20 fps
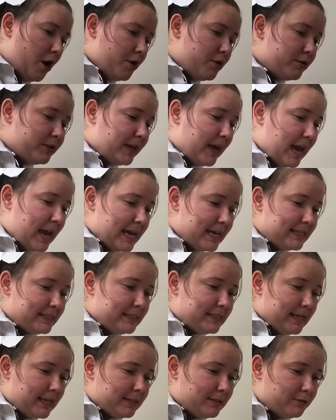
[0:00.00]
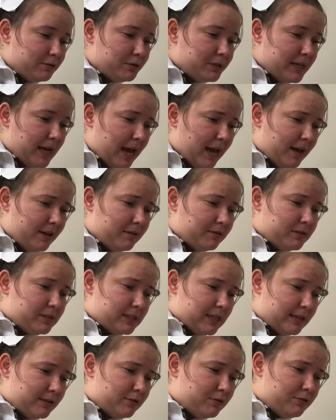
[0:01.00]
Okay, settle down,
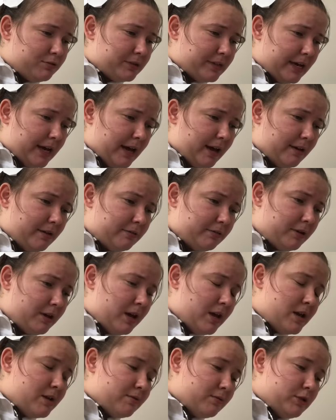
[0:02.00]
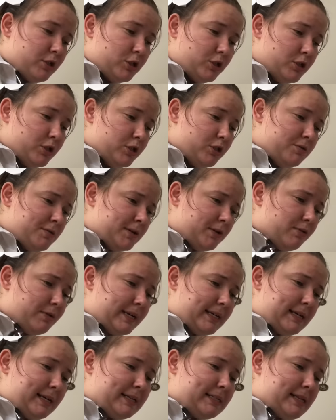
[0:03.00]
settle down. We'll just do a
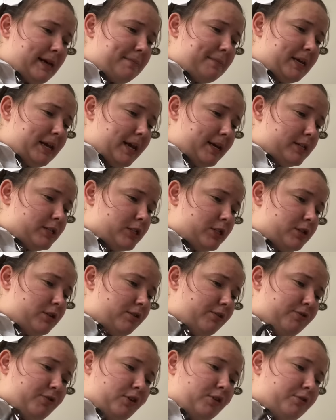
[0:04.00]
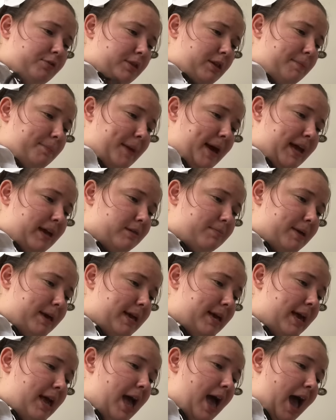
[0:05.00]
quick examination of you and the
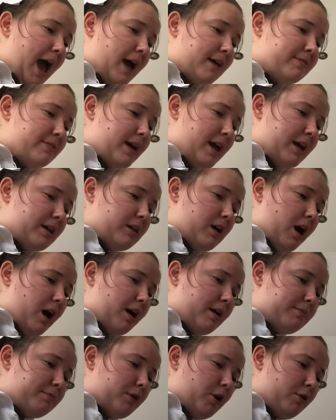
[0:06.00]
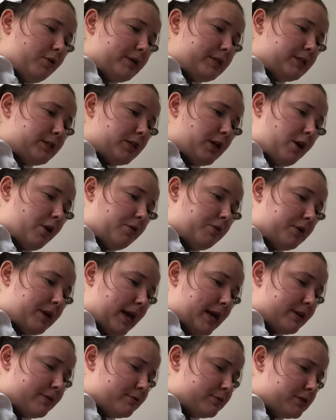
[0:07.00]
baby, and then I'm going to go and
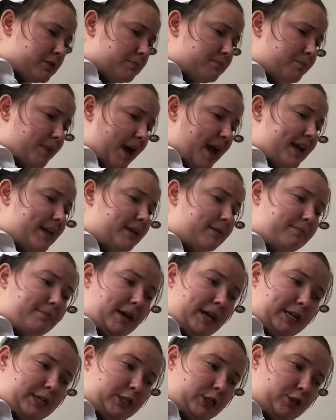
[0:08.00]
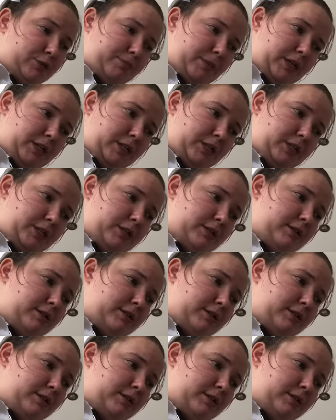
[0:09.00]
get you some pain management.